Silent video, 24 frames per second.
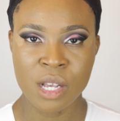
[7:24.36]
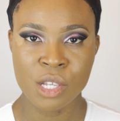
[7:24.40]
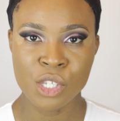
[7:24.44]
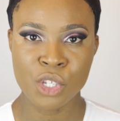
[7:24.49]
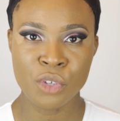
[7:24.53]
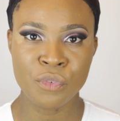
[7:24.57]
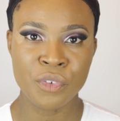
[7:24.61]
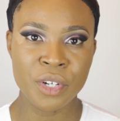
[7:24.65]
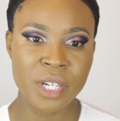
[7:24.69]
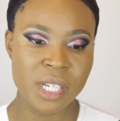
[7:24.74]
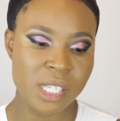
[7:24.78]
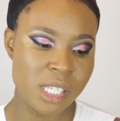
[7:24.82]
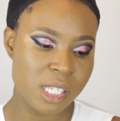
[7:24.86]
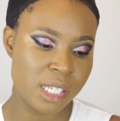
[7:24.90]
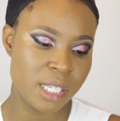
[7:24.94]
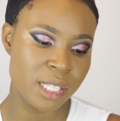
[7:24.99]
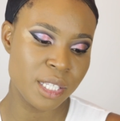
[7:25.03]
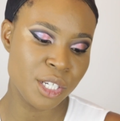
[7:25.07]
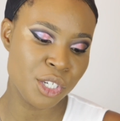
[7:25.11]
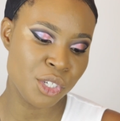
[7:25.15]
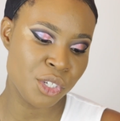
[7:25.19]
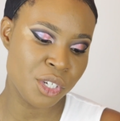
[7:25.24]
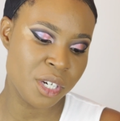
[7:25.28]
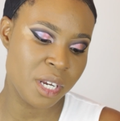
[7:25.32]
So for
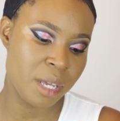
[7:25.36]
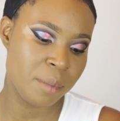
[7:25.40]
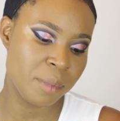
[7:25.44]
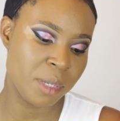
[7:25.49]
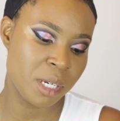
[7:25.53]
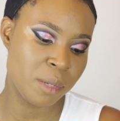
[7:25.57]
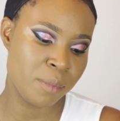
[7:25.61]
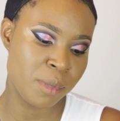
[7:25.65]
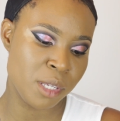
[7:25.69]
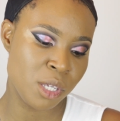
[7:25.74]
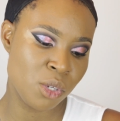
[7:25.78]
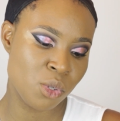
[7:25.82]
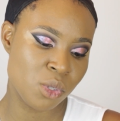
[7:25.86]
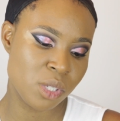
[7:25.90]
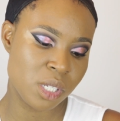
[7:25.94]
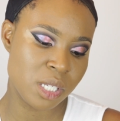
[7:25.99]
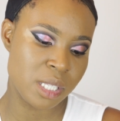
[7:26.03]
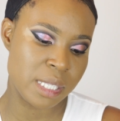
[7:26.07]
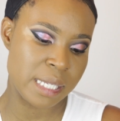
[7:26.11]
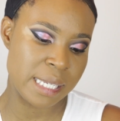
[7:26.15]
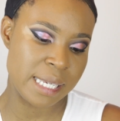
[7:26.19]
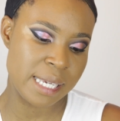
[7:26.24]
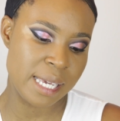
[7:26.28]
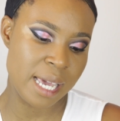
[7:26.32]
concealer today, I'm going to be
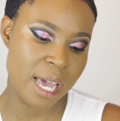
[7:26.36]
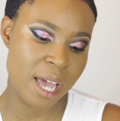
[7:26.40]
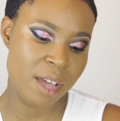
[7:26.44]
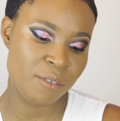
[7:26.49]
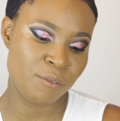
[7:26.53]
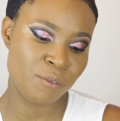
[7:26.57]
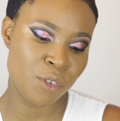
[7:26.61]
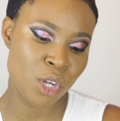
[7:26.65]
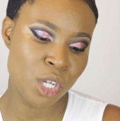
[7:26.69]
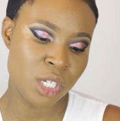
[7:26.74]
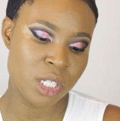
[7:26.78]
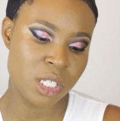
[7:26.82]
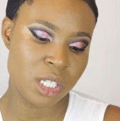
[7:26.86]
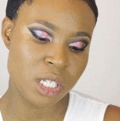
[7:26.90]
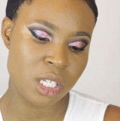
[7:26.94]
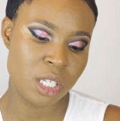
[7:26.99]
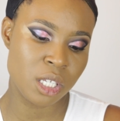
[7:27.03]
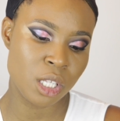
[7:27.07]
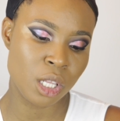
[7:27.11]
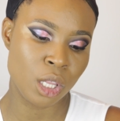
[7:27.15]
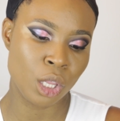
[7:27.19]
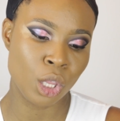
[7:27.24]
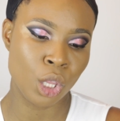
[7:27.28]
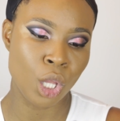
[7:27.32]
using the Kat Von
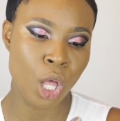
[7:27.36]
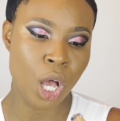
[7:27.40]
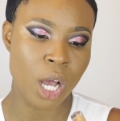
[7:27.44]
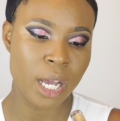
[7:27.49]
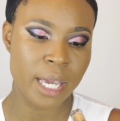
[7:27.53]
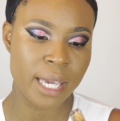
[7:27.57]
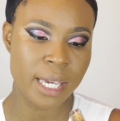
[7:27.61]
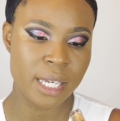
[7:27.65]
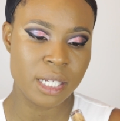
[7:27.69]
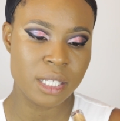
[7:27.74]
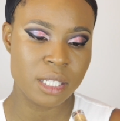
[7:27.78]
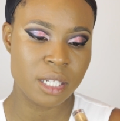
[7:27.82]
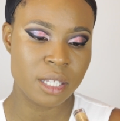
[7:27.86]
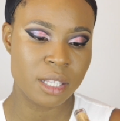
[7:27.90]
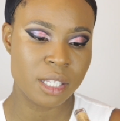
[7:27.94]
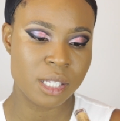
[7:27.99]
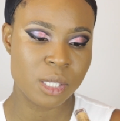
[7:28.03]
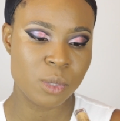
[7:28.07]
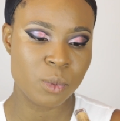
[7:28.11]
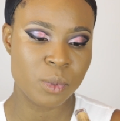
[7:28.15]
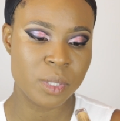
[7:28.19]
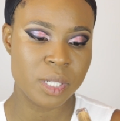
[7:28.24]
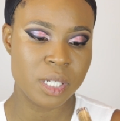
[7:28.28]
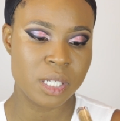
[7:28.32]
D Lock-It.
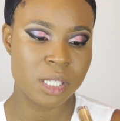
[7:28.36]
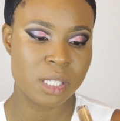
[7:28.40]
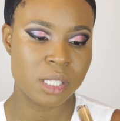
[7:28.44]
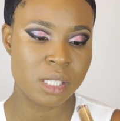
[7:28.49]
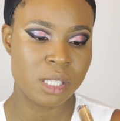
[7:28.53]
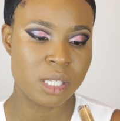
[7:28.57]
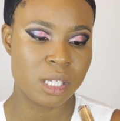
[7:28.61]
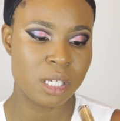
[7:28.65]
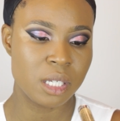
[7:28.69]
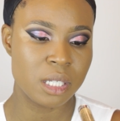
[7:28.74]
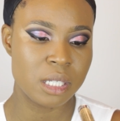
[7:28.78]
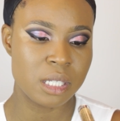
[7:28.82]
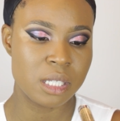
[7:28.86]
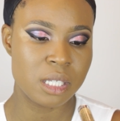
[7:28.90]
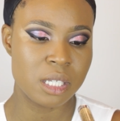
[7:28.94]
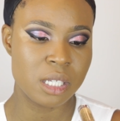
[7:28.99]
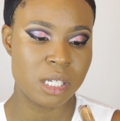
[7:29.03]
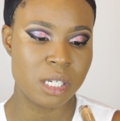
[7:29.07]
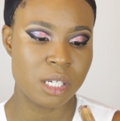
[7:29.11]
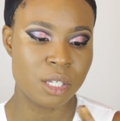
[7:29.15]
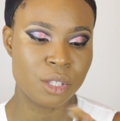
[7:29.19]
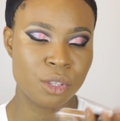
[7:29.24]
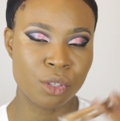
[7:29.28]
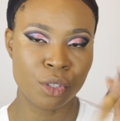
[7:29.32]
This one is the
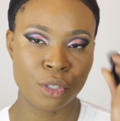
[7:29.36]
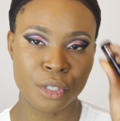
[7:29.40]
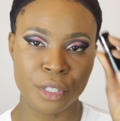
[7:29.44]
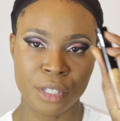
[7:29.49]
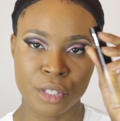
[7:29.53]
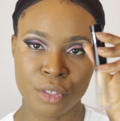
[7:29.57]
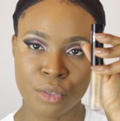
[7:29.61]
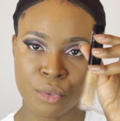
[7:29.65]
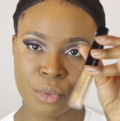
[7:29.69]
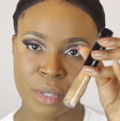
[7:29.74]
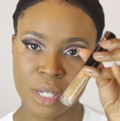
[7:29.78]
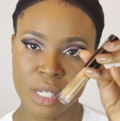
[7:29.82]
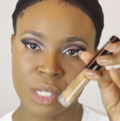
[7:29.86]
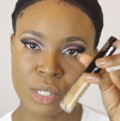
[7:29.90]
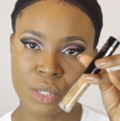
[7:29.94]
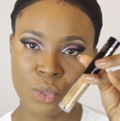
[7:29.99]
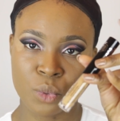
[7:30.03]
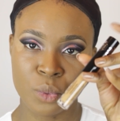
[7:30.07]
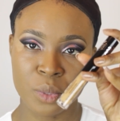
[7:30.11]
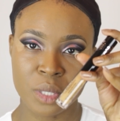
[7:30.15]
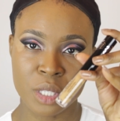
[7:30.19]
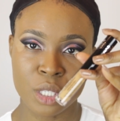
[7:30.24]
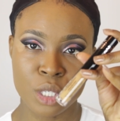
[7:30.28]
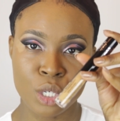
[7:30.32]
D33,
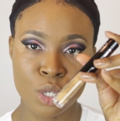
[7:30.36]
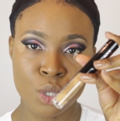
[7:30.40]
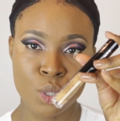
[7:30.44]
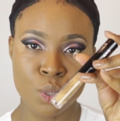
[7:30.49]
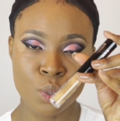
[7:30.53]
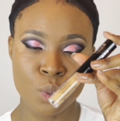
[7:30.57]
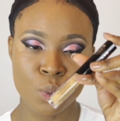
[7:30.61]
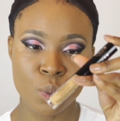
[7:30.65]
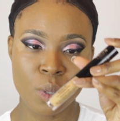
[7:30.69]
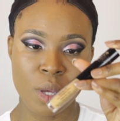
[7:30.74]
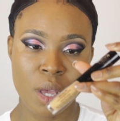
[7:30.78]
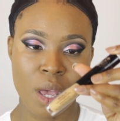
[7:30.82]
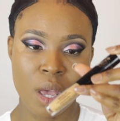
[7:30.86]
so it's new.